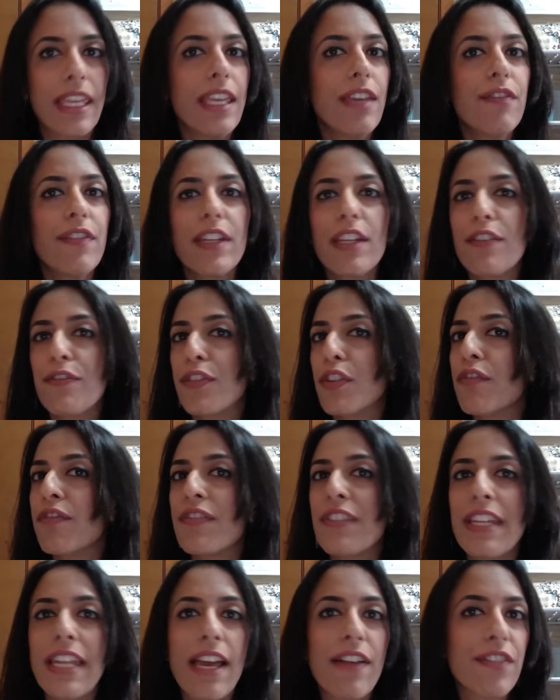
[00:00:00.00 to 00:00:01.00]
Even if
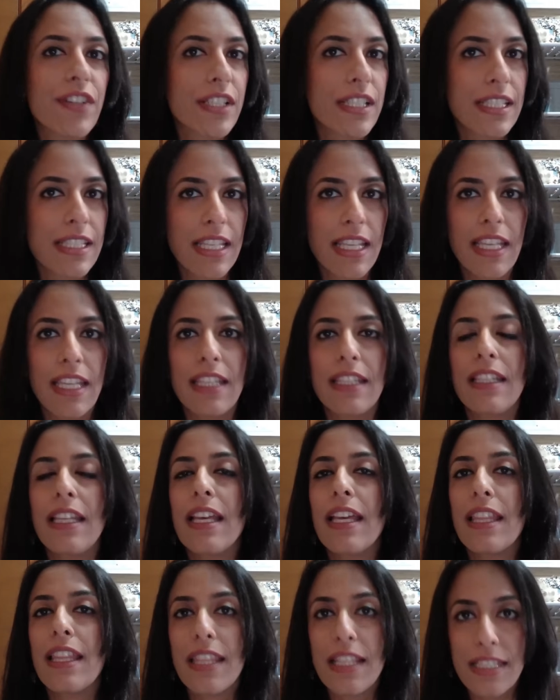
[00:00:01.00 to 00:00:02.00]
you've never seen
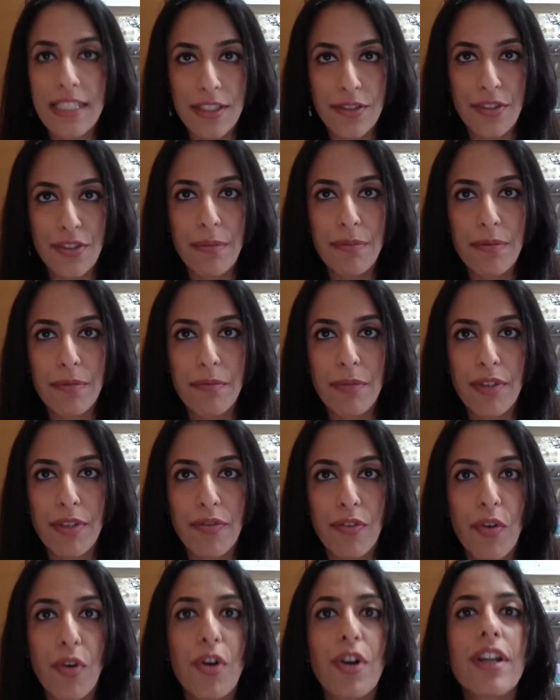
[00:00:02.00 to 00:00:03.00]
the script
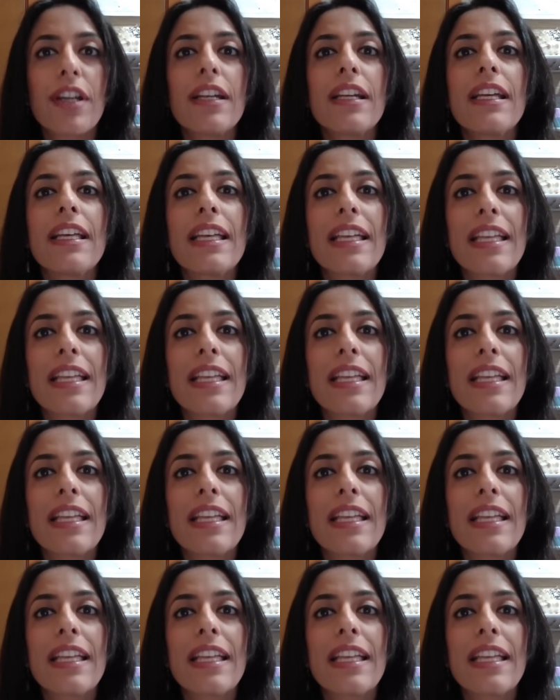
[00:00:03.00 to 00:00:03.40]
before,